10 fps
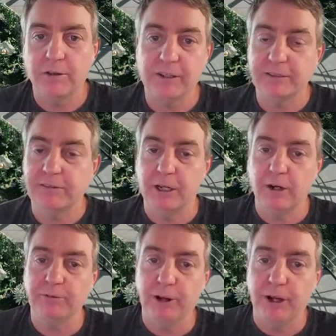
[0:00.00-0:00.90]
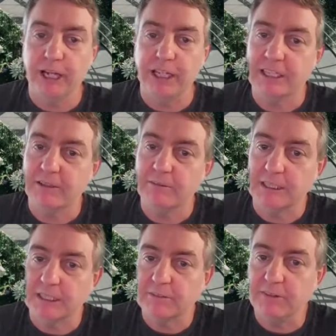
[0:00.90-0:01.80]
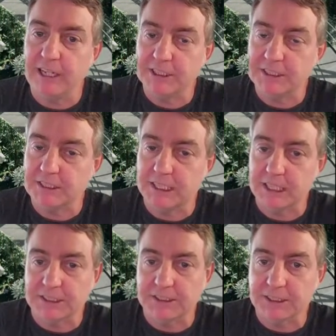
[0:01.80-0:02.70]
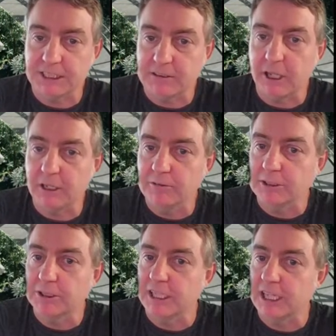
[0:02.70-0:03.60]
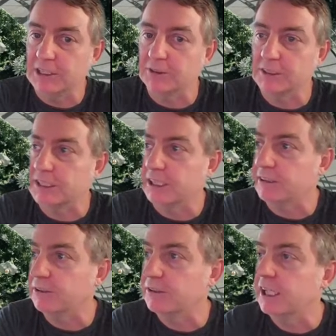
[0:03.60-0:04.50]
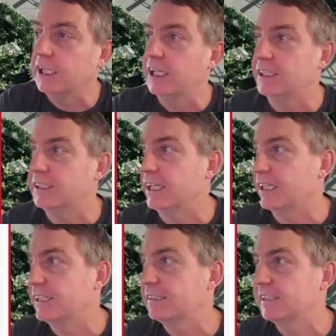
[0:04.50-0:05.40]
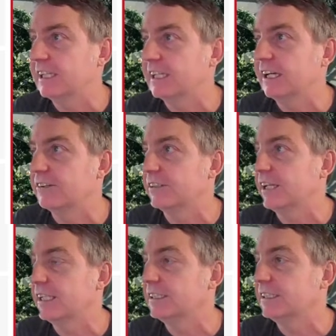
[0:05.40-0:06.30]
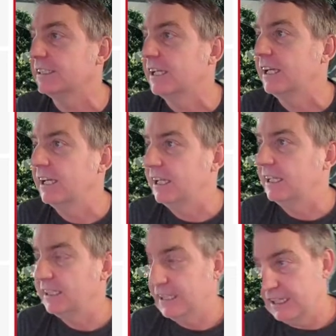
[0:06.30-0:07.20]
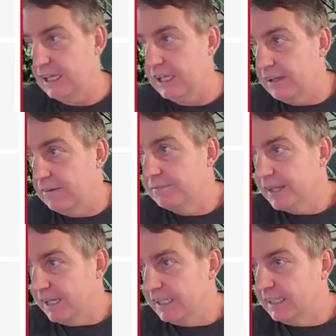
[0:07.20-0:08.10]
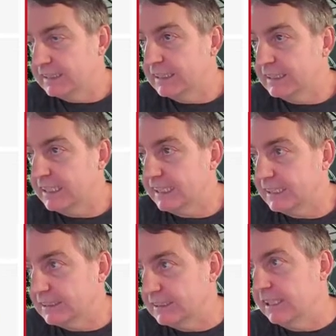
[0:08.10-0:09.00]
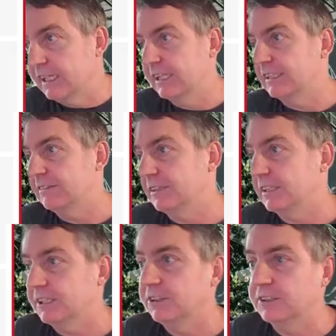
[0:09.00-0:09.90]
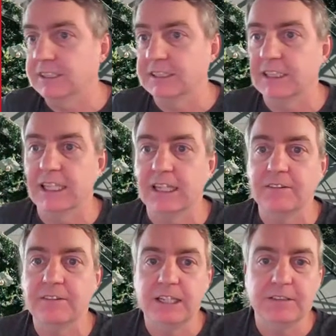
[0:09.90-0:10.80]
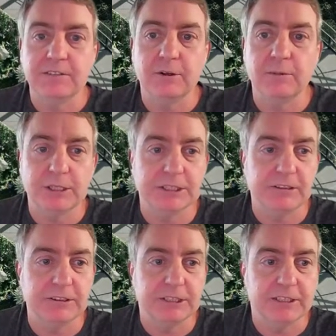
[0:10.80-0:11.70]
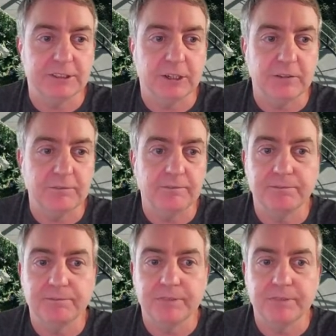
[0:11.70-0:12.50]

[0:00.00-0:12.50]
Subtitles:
effectively offline, and then we just flash the staging scenario over to the actual scenario, and that calculates in less than a second, and giving the users almost 0 downtime.